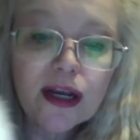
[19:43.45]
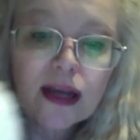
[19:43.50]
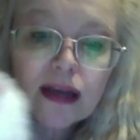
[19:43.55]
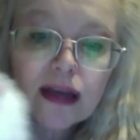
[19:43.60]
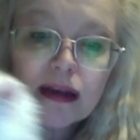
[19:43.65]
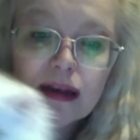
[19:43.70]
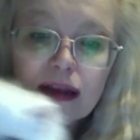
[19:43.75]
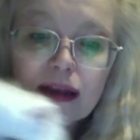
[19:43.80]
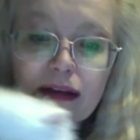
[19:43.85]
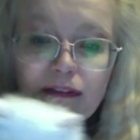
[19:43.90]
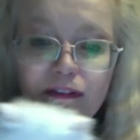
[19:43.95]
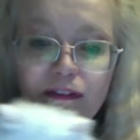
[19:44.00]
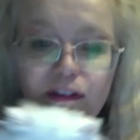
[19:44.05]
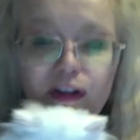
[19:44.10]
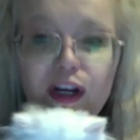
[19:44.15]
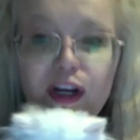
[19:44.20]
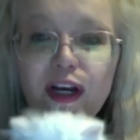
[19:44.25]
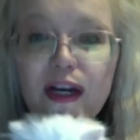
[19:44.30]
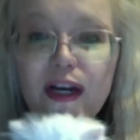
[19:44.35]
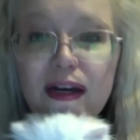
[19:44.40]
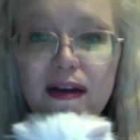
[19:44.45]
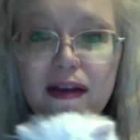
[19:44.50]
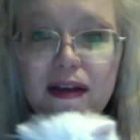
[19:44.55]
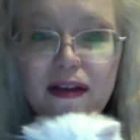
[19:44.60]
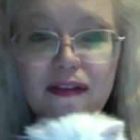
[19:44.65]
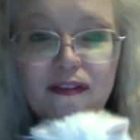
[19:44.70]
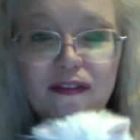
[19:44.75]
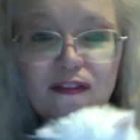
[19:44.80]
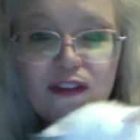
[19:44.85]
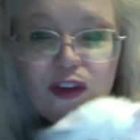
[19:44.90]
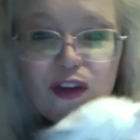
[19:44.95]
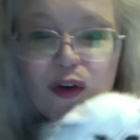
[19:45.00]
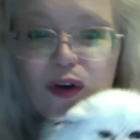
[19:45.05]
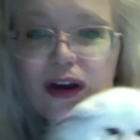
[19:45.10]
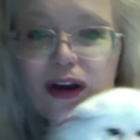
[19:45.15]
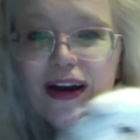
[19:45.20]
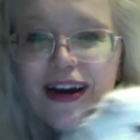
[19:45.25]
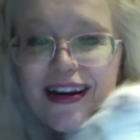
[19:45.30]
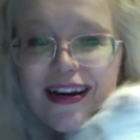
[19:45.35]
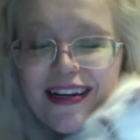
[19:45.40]
If your
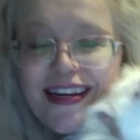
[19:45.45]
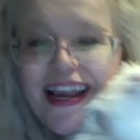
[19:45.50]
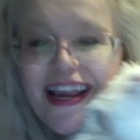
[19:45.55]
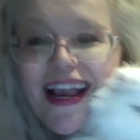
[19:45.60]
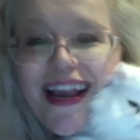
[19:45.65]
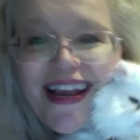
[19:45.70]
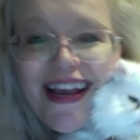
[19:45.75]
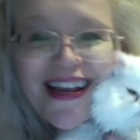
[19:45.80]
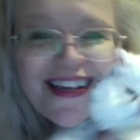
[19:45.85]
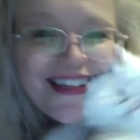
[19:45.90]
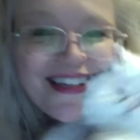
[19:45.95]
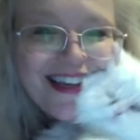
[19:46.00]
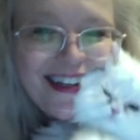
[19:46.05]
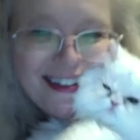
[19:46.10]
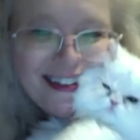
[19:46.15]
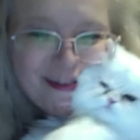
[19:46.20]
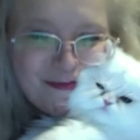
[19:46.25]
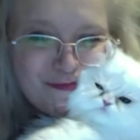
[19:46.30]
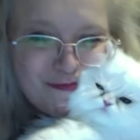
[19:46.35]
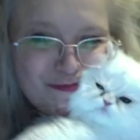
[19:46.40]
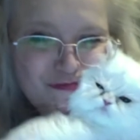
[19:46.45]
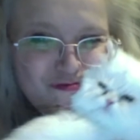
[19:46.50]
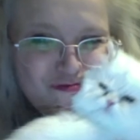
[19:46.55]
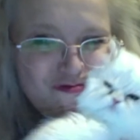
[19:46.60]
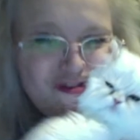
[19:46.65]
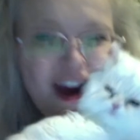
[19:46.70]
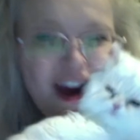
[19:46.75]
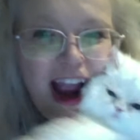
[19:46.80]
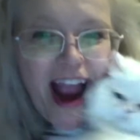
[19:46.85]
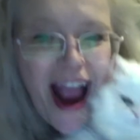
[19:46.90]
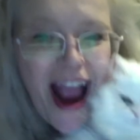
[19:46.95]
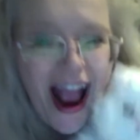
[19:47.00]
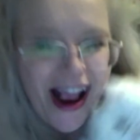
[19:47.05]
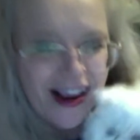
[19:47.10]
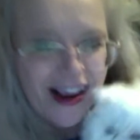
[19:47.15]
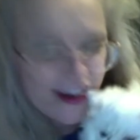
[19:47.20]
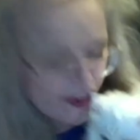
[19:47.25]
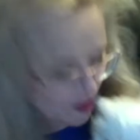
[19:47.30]
day's it's so